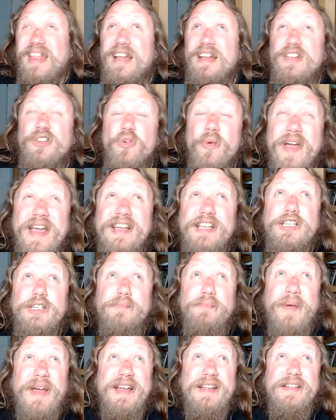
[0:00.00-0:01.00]
Do I
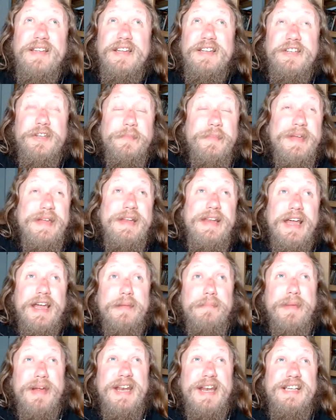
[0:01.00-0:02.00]
expect it to be like
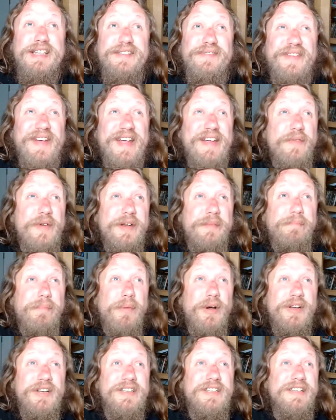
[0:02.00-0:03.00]
my next favorite
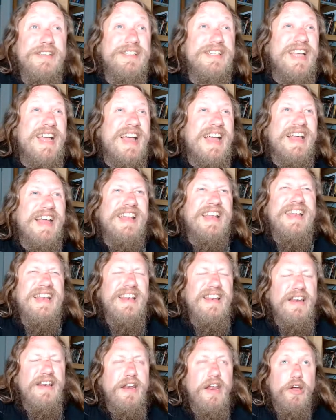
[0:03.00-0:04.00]
books?
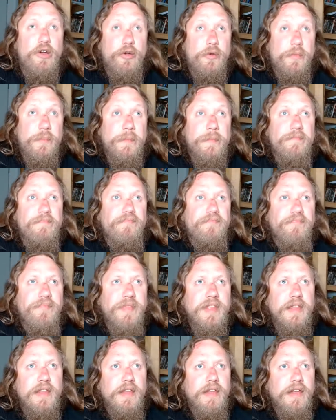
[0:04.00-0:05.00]
No,
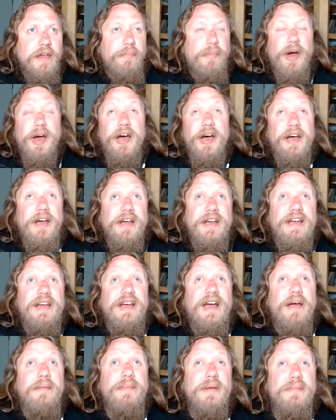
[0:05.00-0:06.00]
but
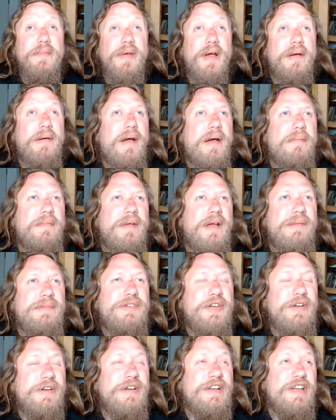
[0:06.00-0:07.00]
I'm
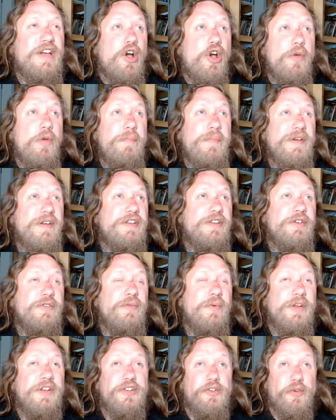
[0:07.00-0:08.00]
certainly open to
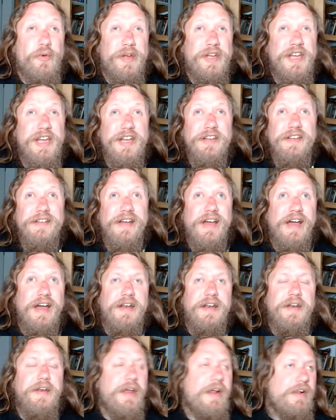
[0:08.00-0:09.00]
enjoying it,
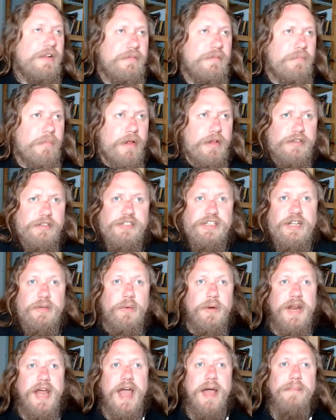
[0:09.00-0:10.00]
and I'll see what
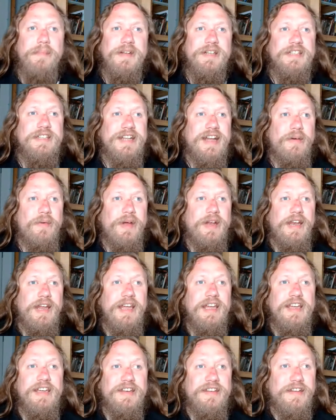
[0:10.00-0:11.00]
happens and how I
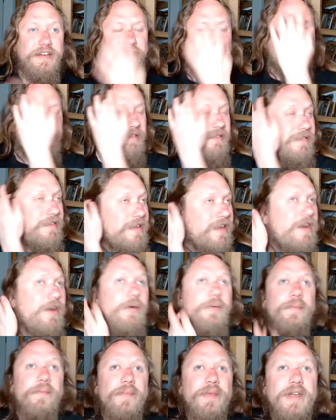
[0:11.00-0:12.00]
like it, and
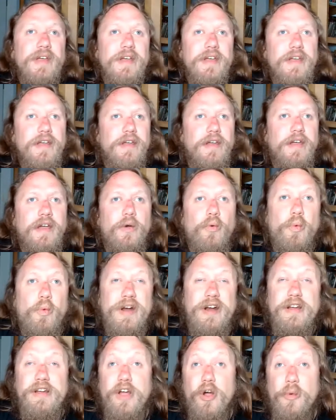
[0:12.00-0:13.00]
where
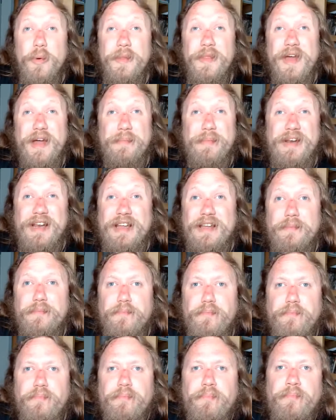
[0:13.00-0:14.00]
I go with that. But like,
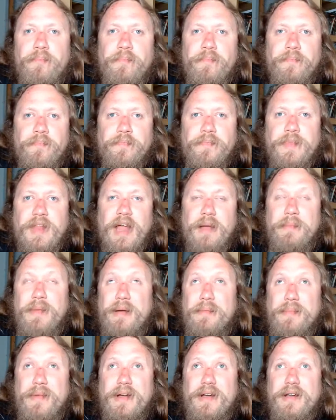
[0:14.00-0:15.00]

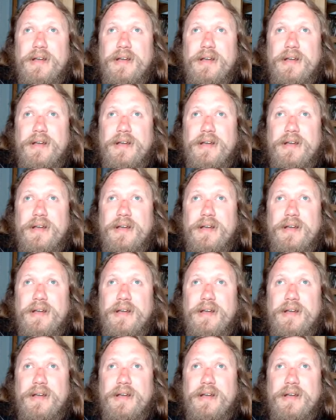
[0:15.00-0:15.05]
I'm